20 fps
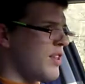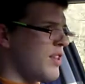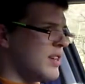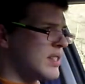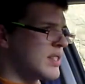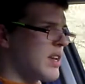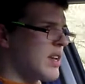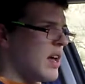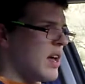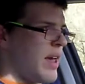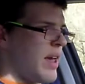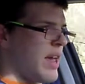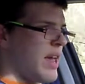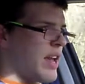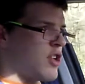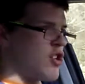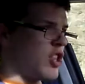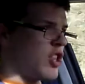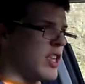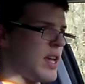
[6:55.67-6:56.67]
this car
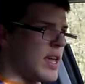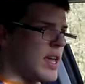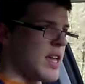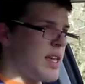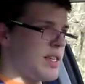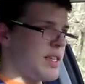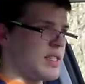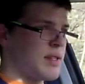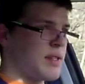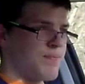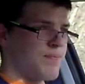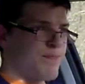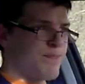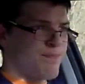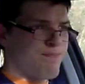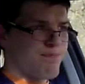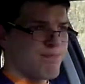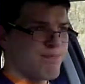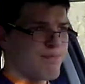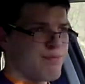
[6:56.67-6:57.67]
actually is.
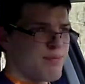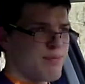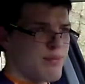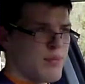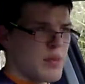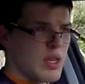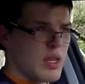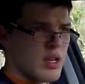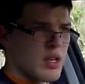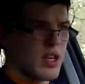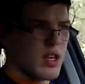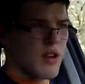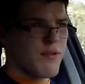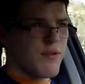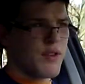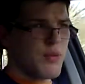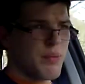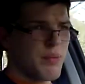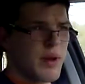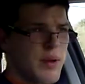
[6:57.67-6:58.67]
And I've
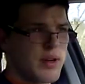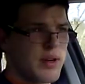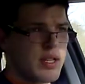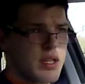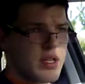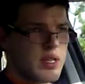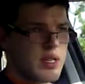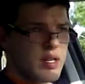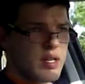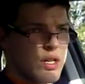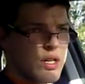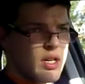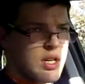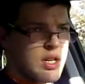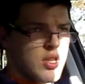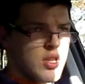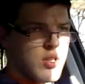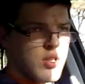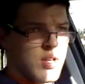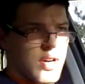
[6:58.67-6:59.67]
compared it
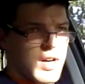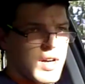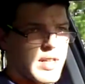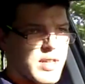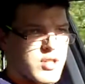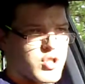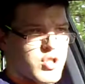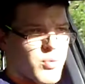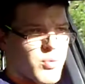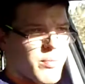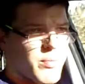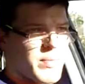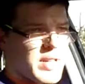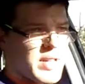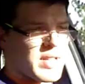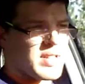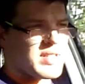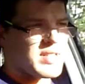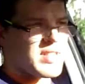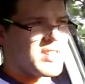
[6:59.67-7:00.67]
to other
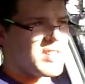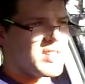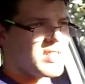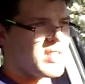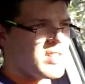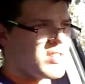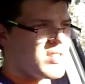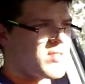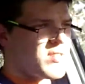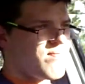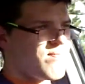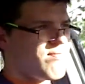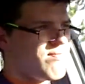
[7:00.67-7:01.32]
superminis. This is